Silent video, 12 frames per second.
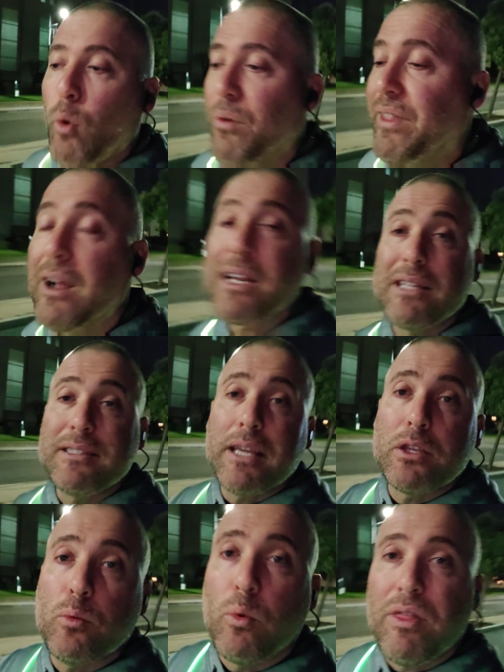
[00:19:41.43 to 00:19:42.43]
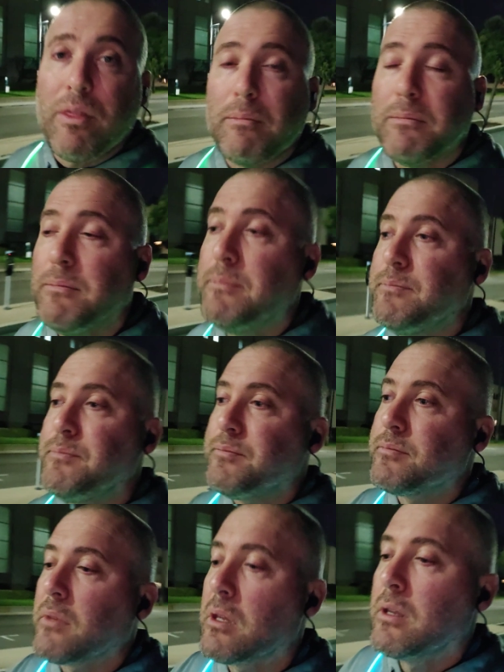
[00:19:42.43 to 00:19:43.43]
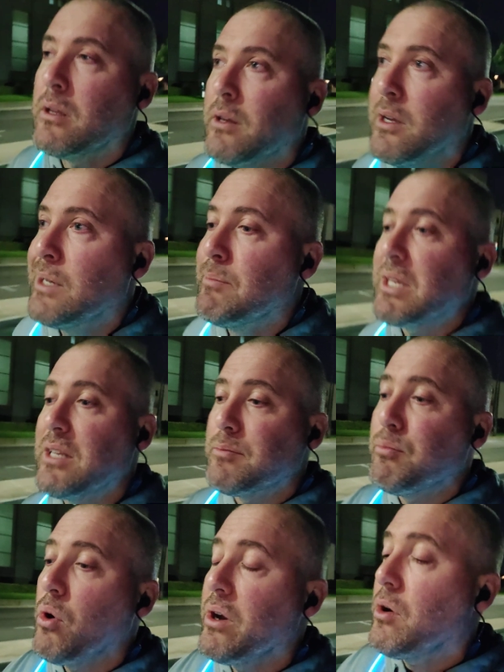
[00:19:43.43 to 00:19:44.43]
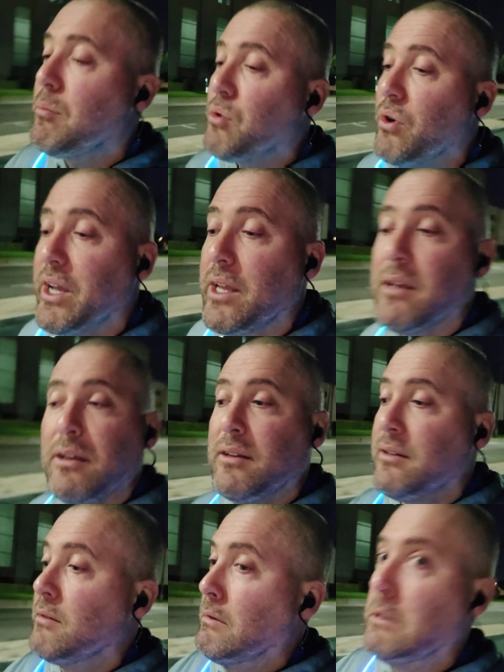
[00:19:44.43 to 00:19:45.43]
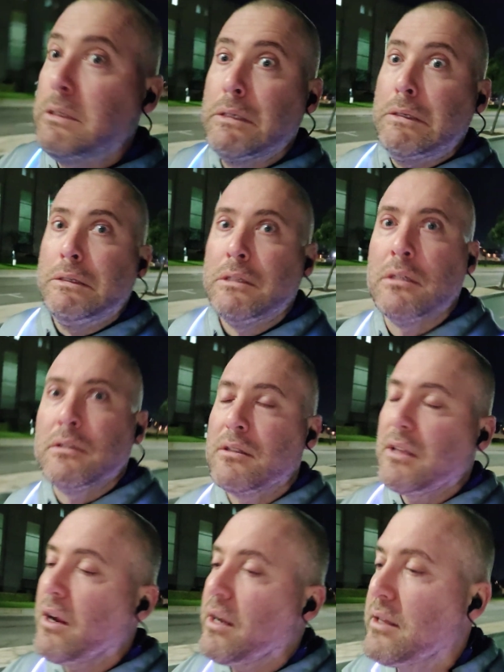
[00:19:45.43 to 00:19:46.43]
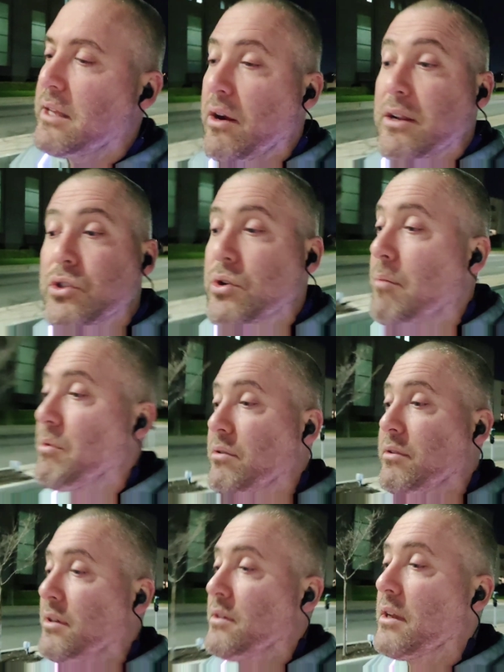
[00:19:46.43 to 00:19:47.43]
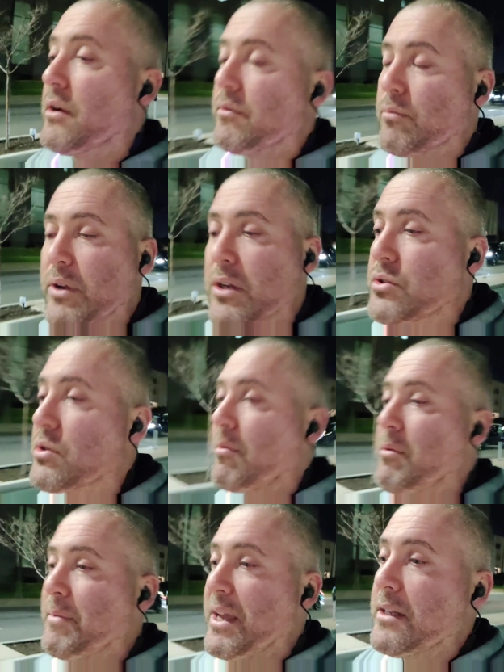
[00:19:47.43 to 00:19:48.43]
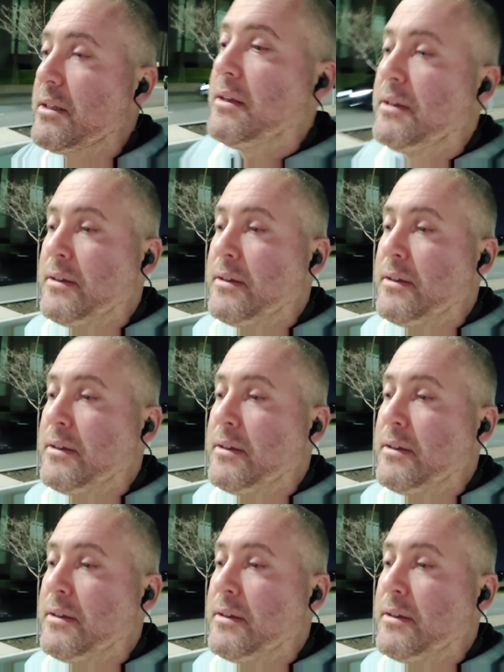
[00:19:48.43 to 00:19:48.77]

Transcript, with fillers: or they're going to take you with them. Because boy, oh boy, they're they're in trouble. They're in real trouble, man.